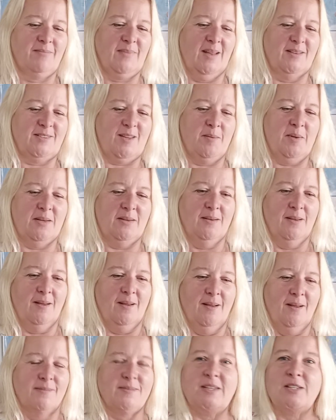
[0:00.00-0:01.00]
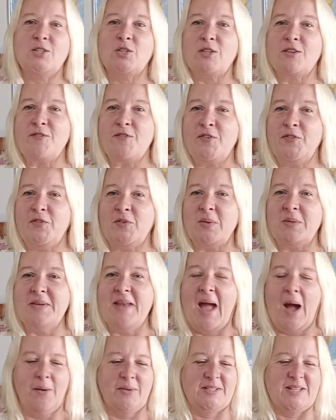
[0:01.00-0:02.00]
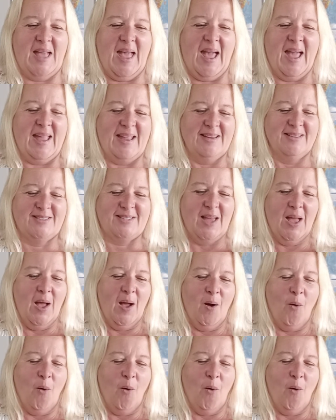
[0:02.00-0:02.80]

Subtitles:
It's coming. They deliver food nowadays.